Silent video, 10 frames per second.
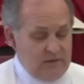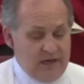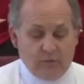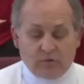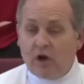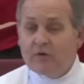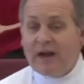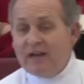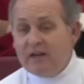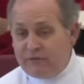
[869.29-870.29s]
And it was
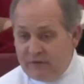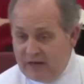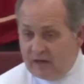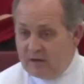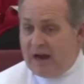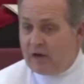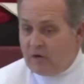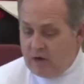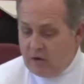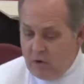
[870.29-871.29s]
already defeated by a
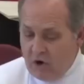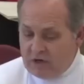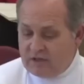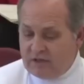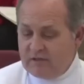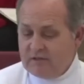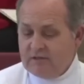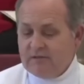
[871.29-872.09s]
greater margin.